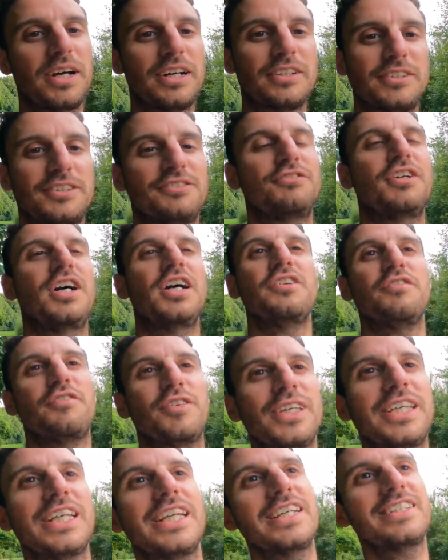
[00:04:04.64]
be able to run
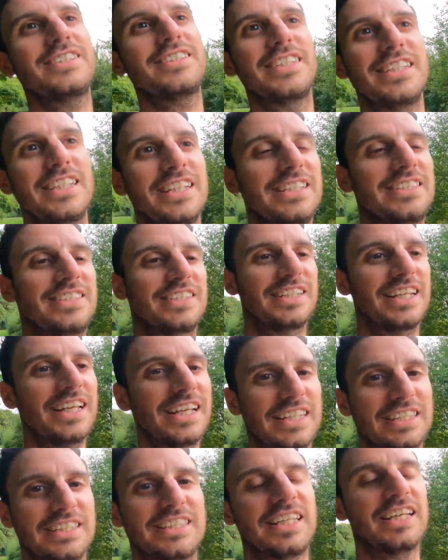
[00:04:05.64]
for years and years and
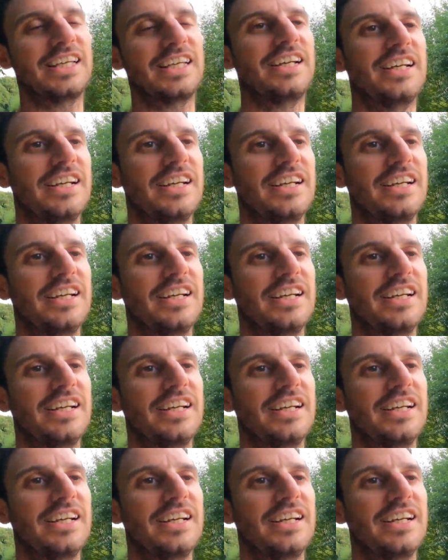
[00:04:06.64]
years,